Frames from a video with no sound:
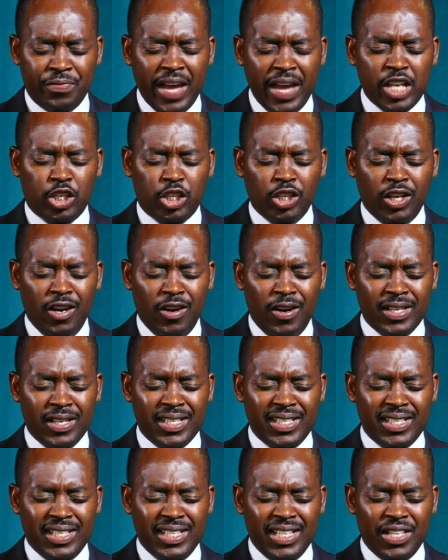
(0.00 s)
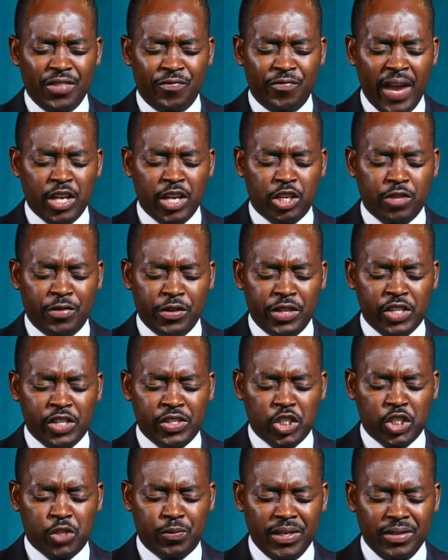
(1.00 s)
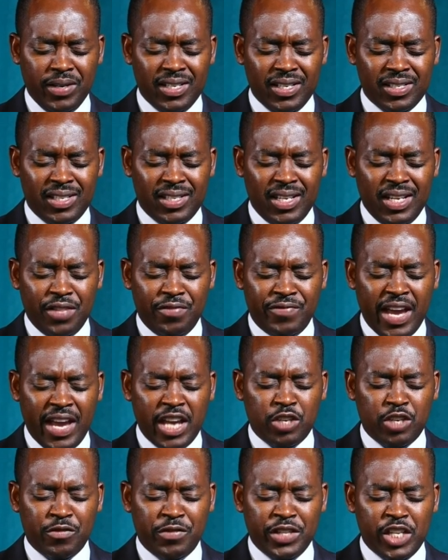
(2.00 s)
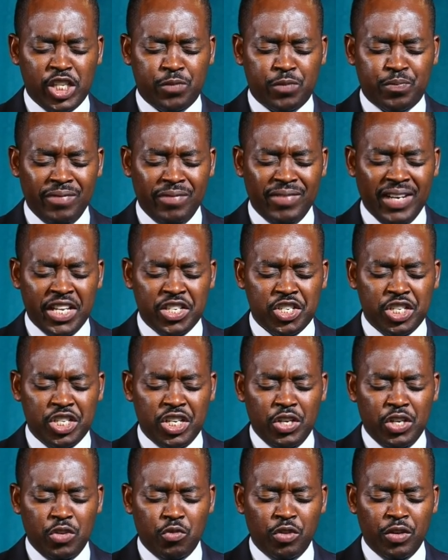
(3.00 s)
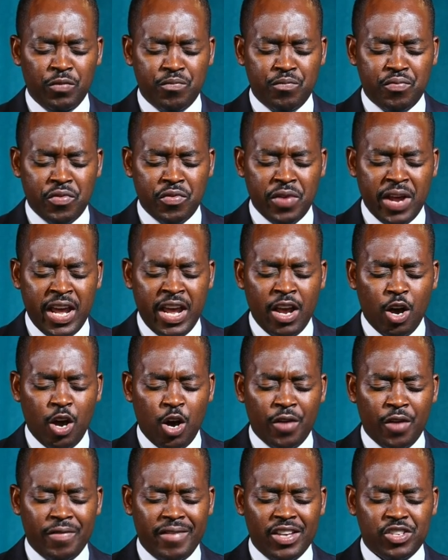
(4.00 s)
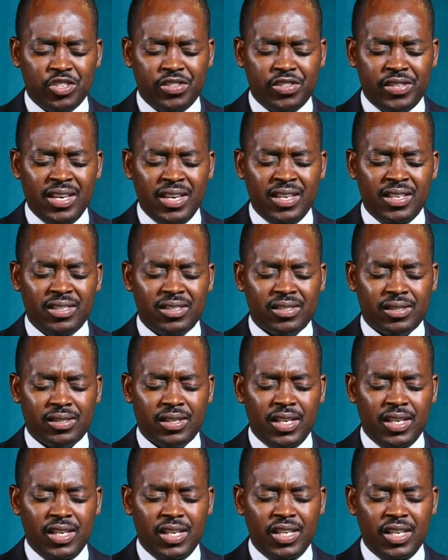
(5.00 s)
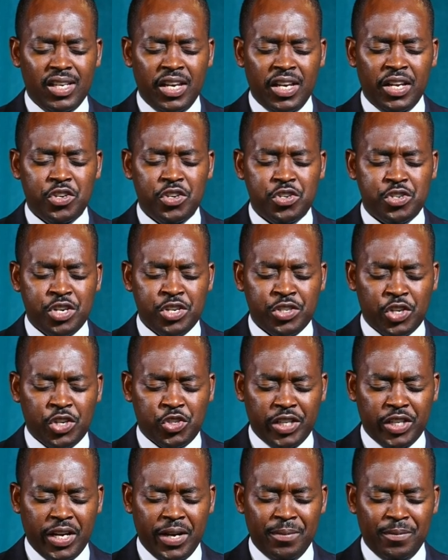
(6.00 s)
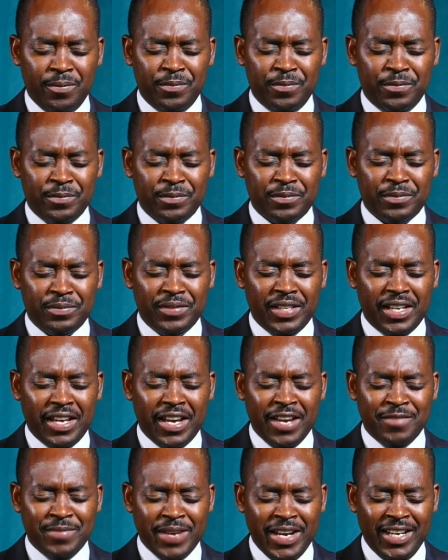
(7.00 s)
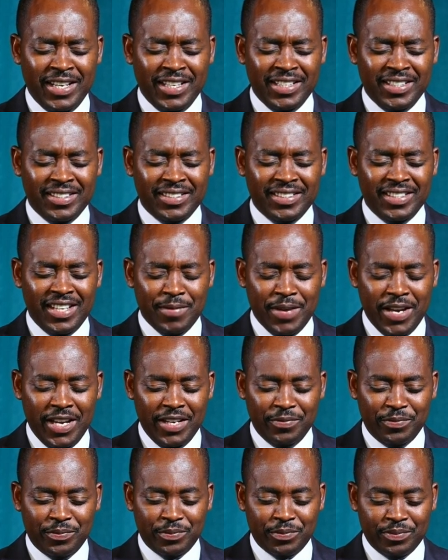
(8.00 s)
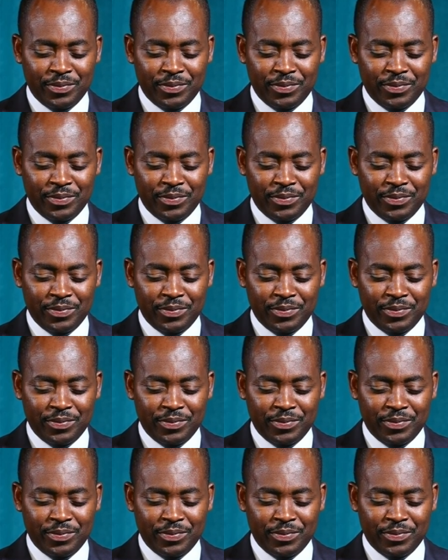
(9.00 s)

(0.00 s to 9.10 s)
Thank you, Lord. Thank you for this experience. Thank you for this privilege. We pray all these things in Jesus' name. Amen. Amen.